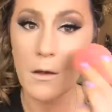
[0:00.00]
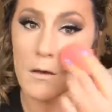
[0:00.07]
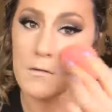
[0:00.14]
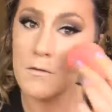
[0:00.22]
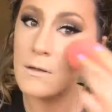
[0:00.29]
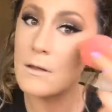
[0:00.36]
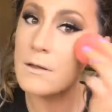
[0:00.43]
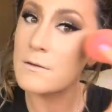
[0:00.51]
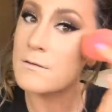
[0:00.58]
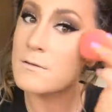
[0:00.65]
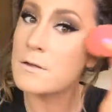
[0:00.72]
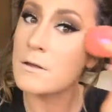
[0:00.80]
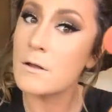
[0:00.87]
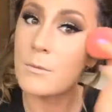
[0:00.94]
edge of the
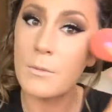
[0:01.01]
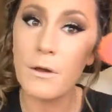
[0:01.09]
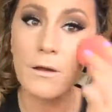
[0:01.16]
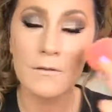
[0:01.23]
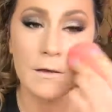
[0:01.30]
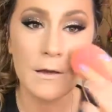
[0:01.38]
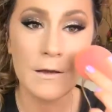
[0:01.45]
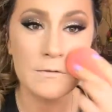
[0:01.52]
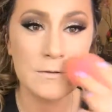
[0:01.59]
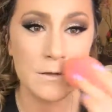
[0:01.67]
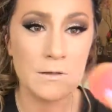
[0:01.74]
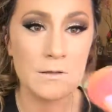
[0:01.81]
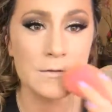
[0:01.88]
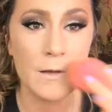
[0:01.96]
concealer, because it has
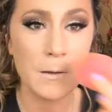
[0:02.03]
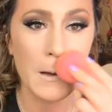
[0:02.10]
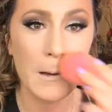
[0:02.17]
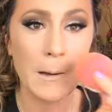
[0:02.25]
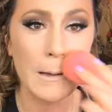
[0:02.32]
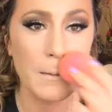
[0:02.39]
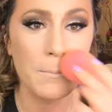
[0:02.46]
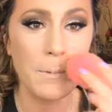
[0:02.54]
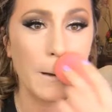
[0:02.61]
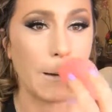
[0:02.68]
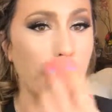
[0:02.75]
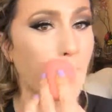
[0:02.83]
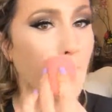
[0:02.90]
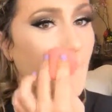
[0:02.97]
just a tiny bit